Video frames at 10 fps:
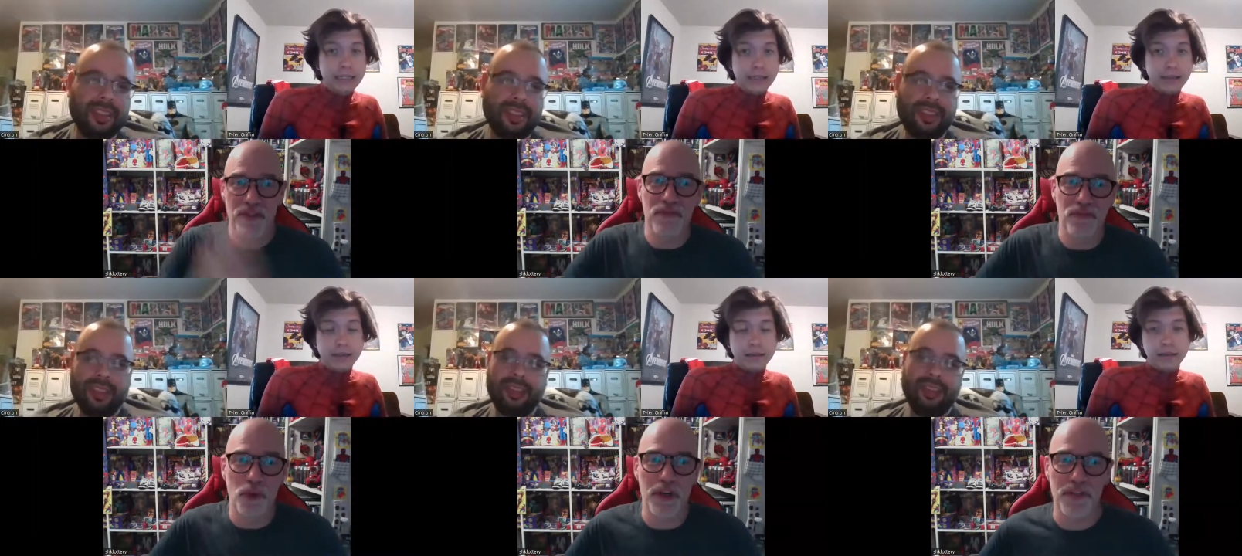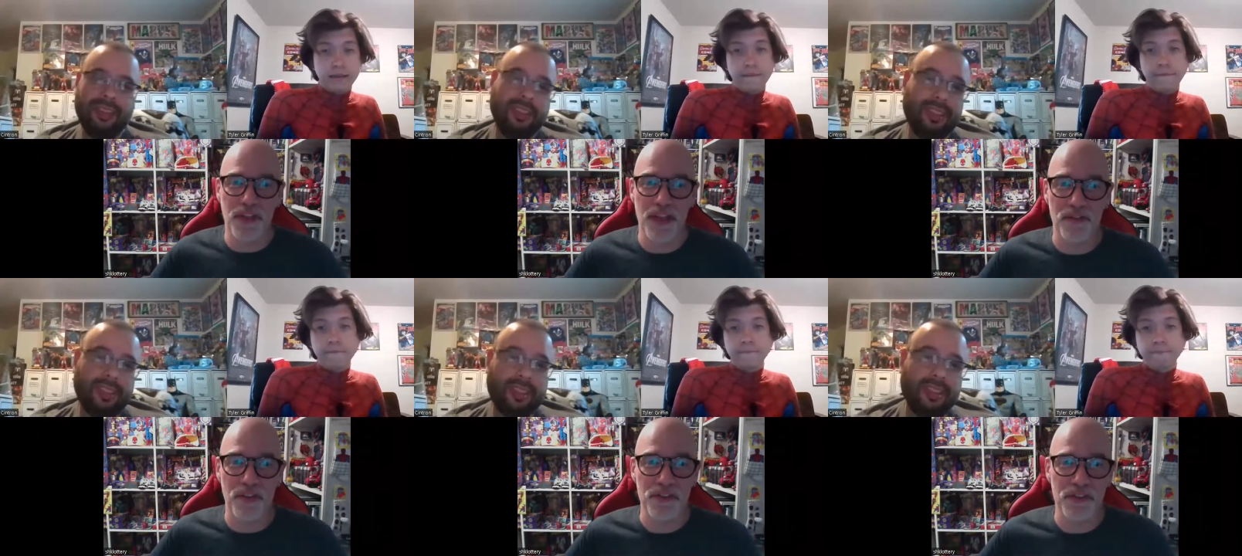Speaker 1: 40th yes.
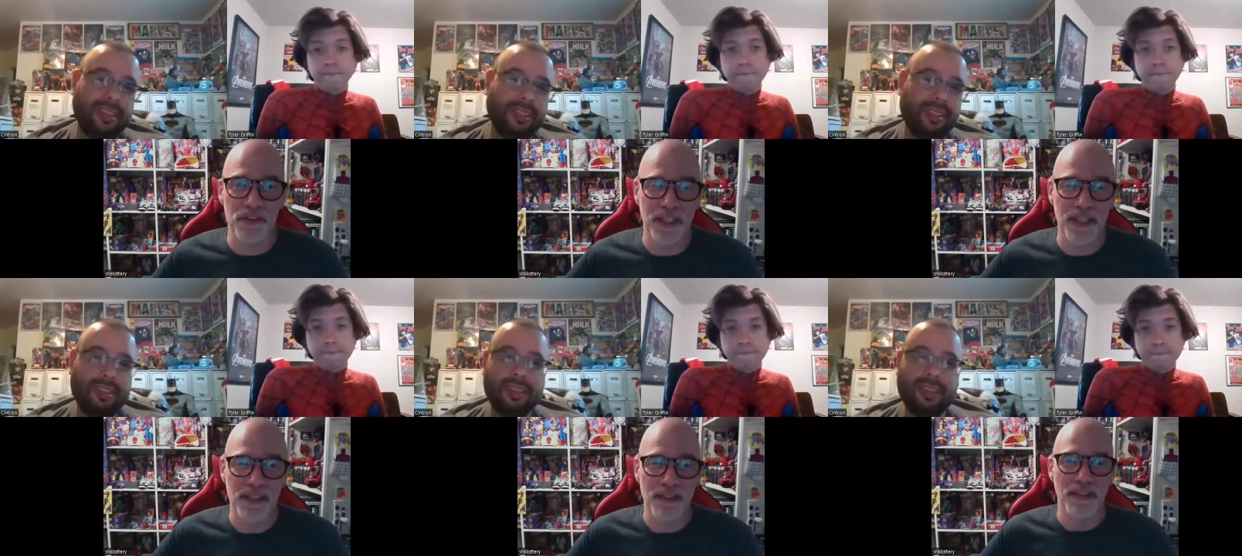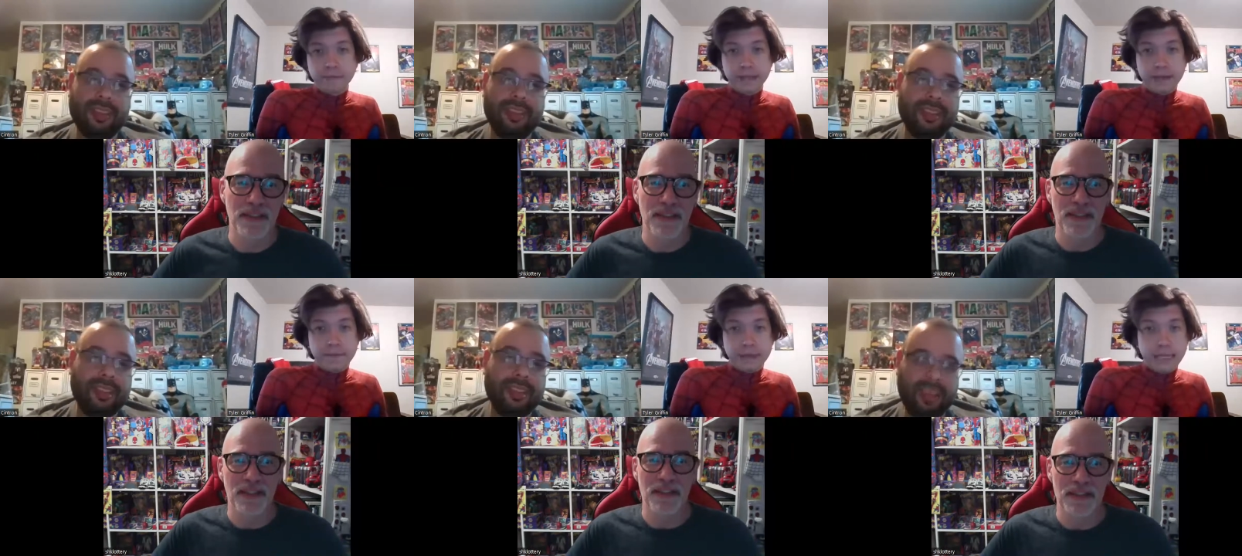
Speaker 2: anniversary.
Speaker 1: Yeah.
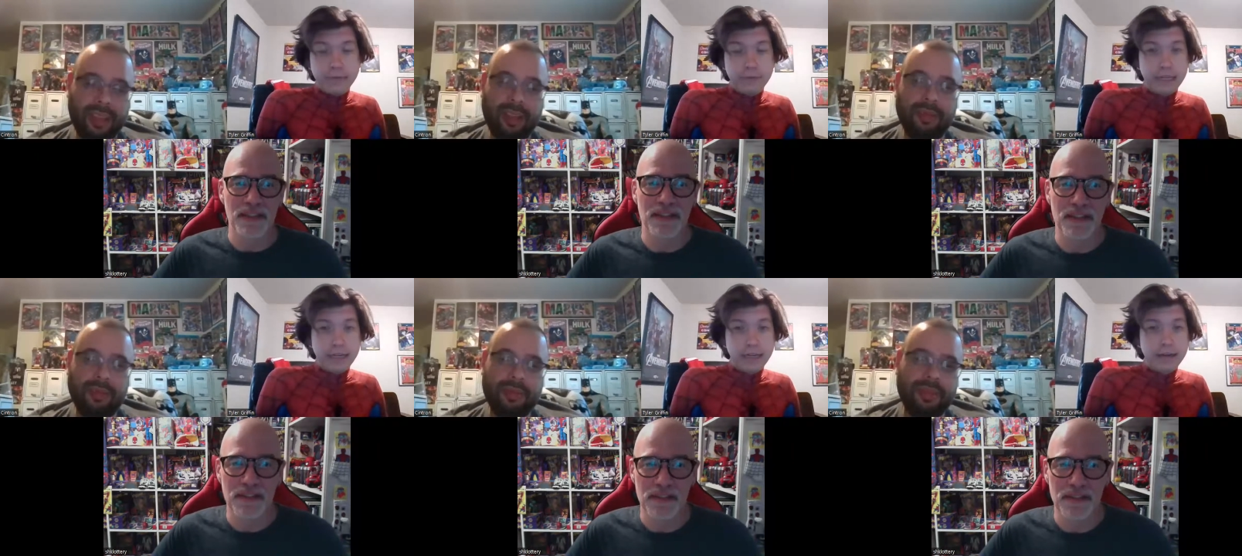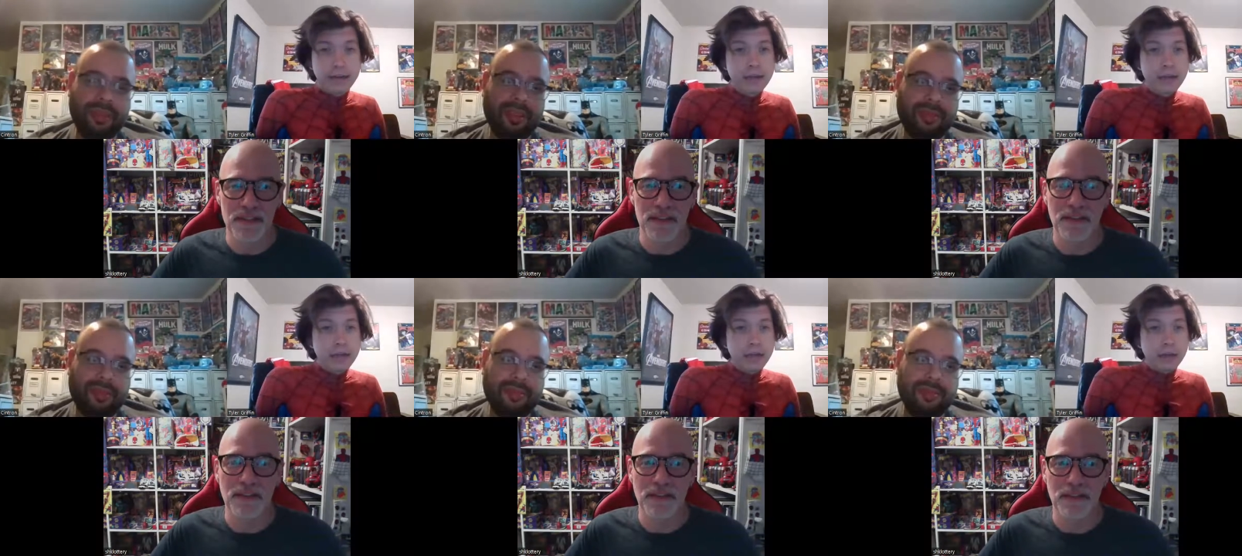yeah. And we uh
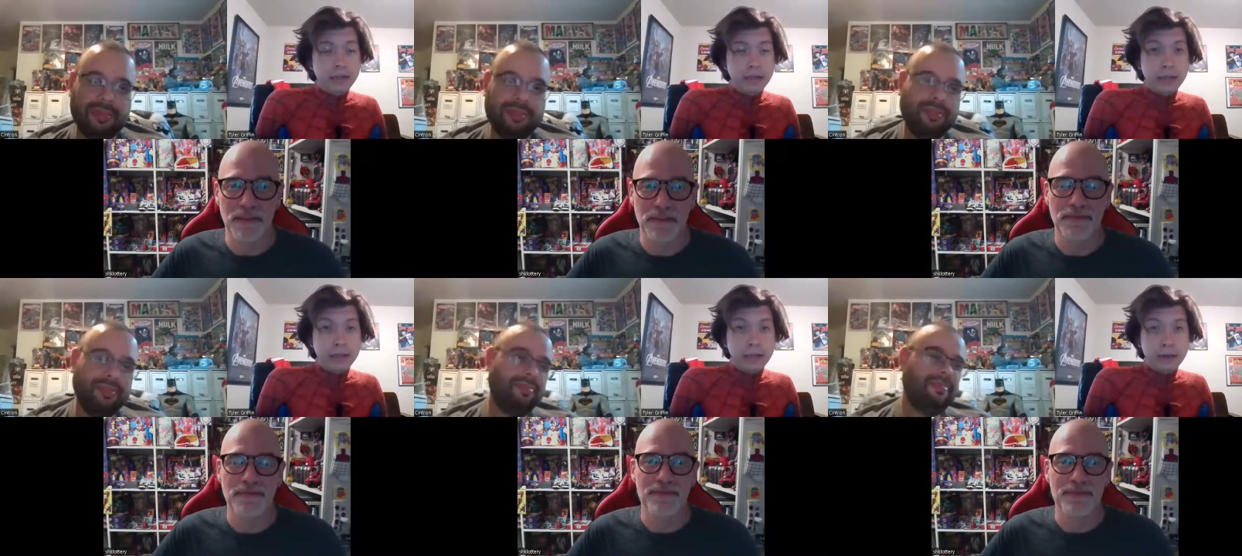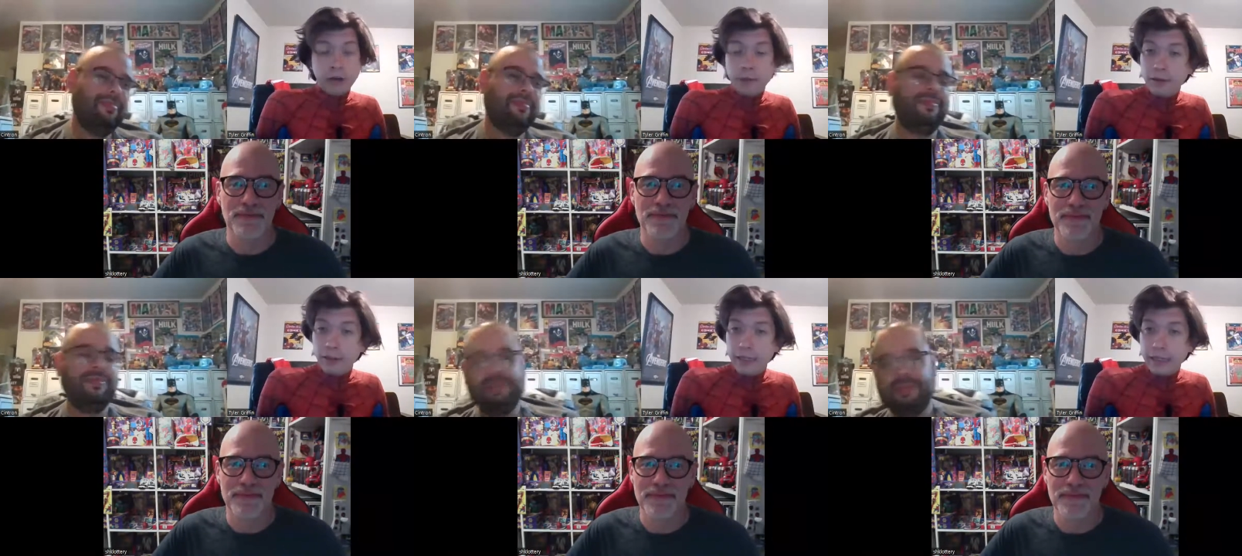you could uh, I'll put a
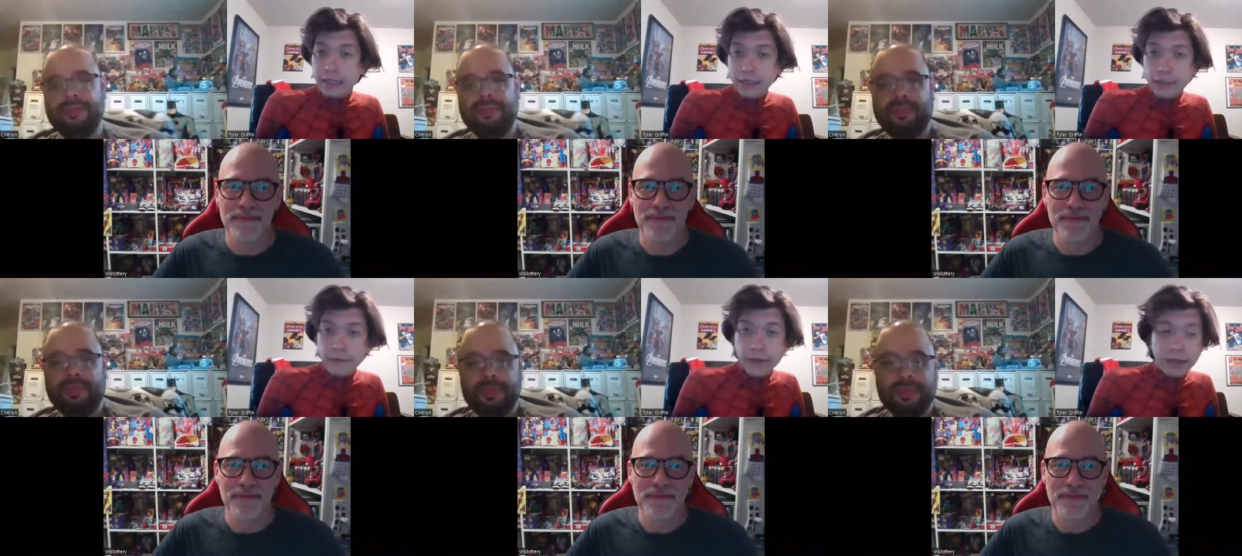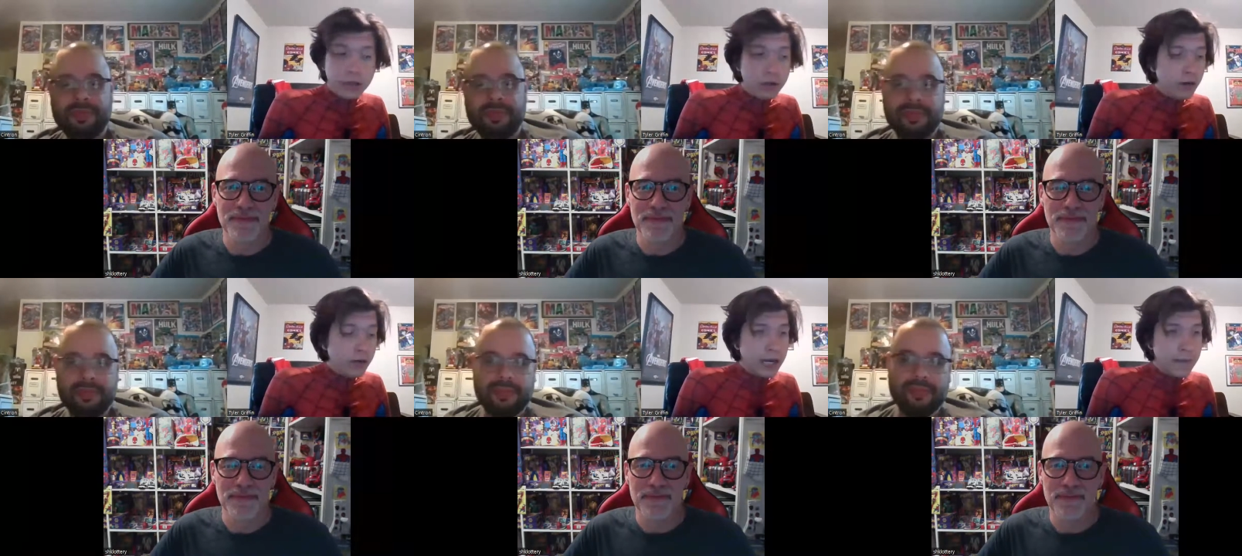link in this video
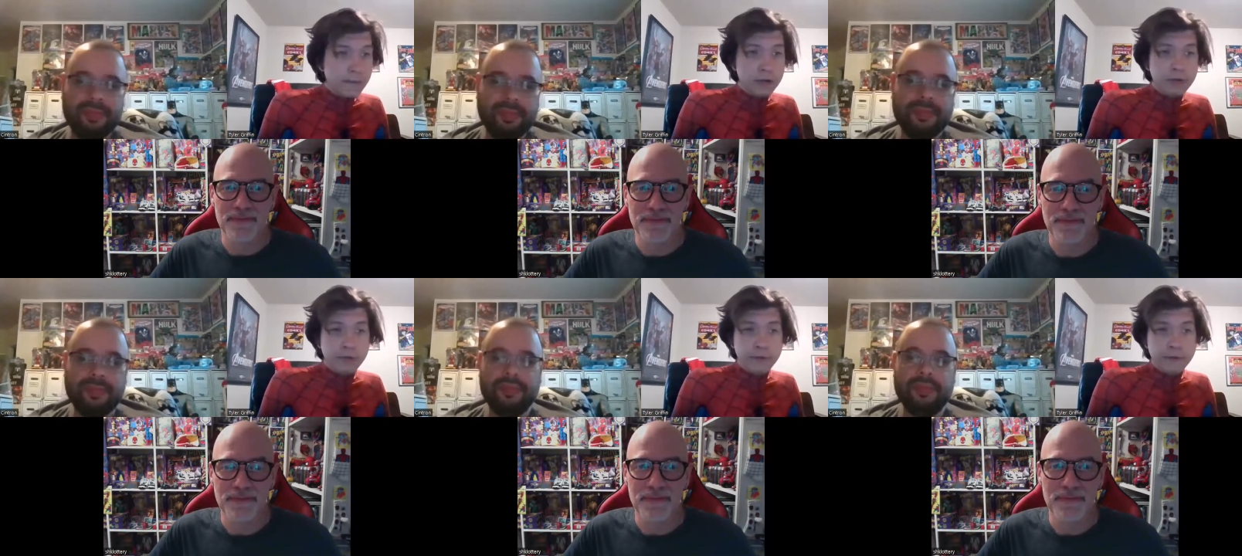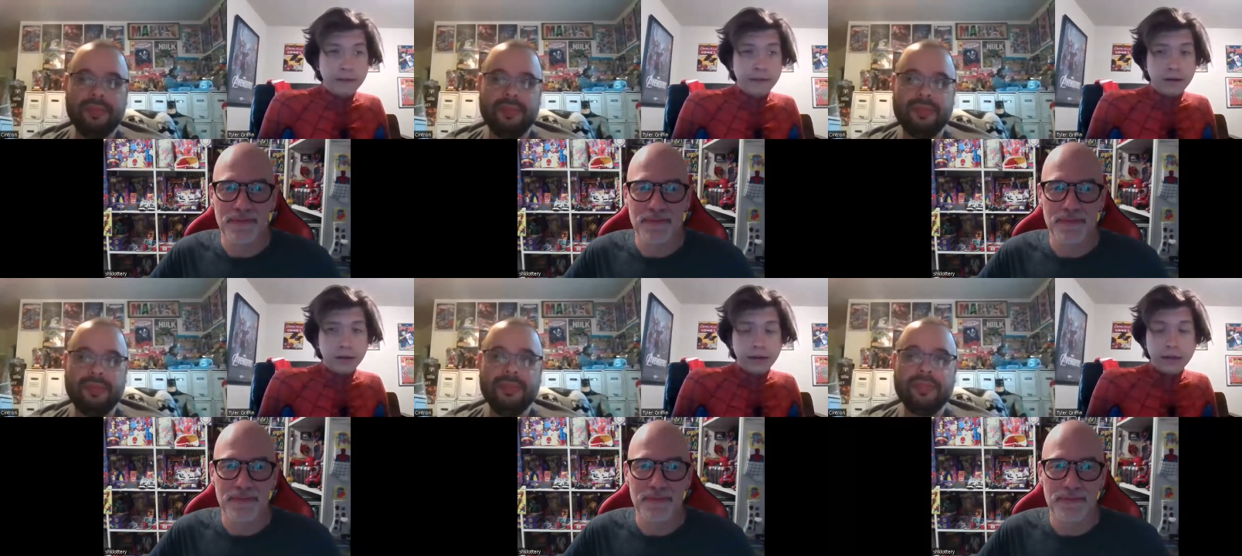um, if you want to revisit
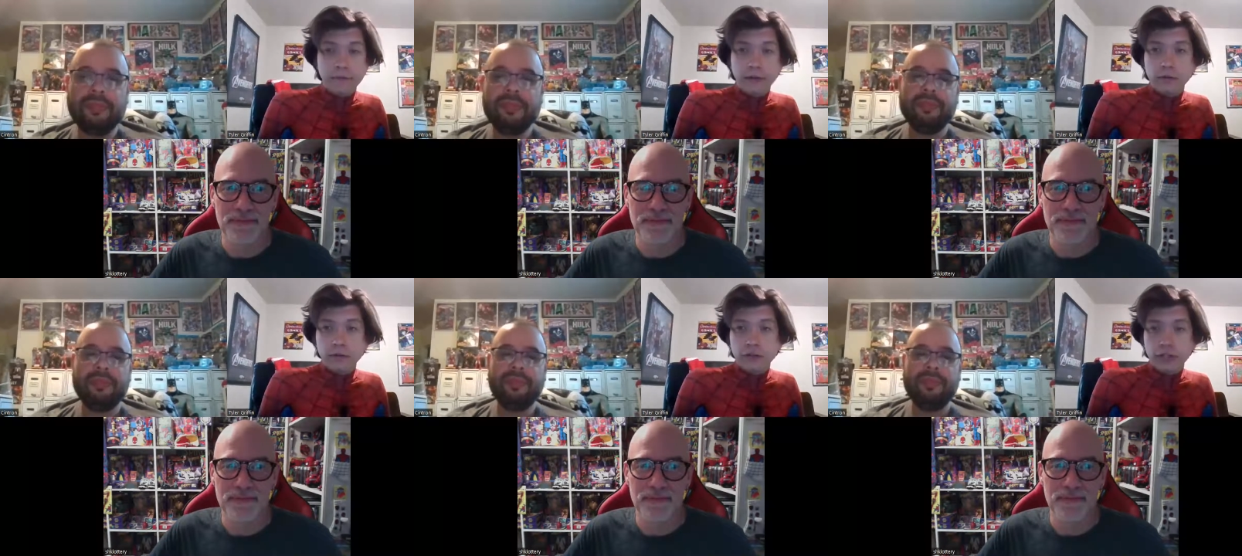our interview with